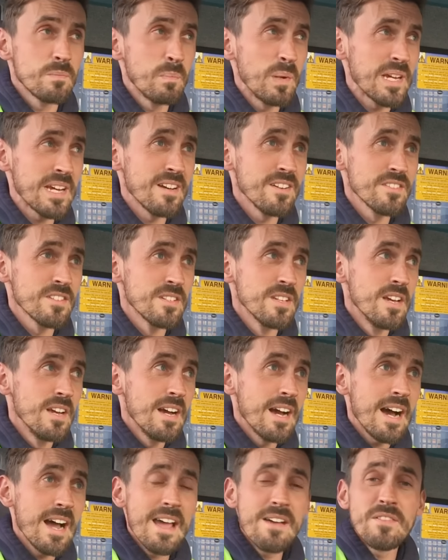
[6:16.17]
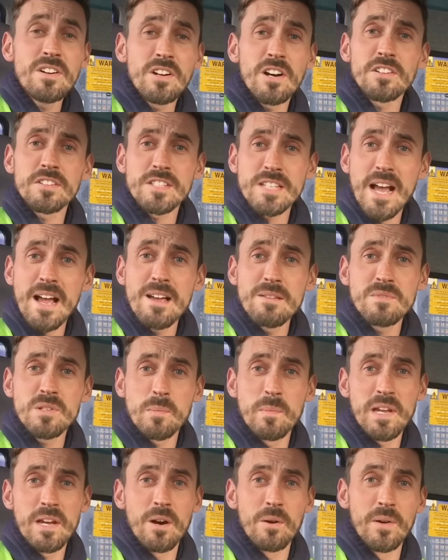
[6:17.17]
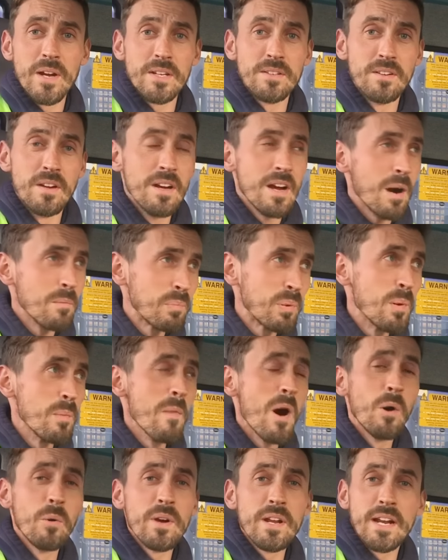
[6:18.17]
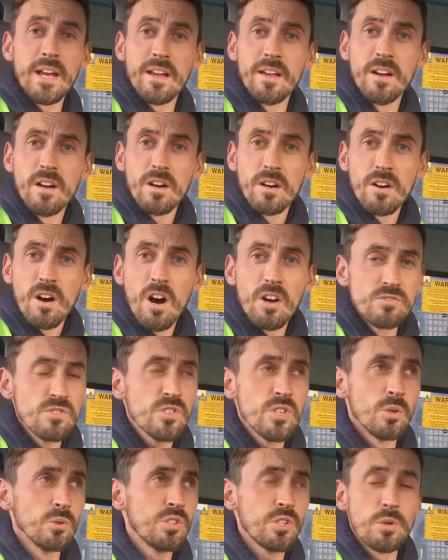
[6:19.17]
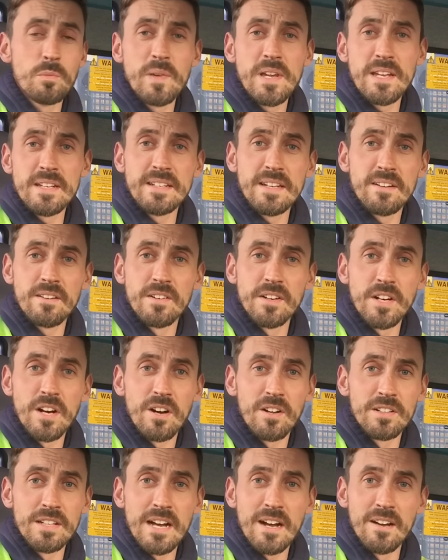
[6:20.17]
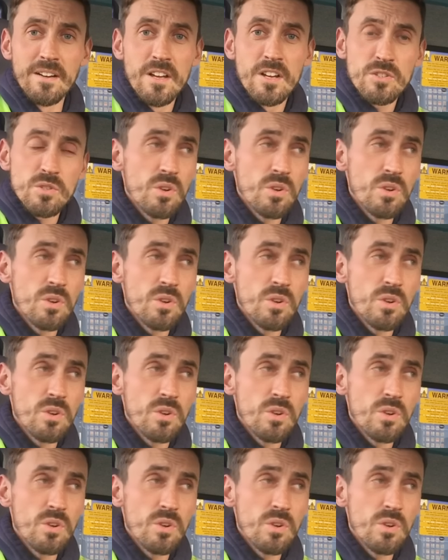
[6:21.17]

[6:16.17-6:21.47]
Because I haven't got time to be going and promoting it on social media and all that.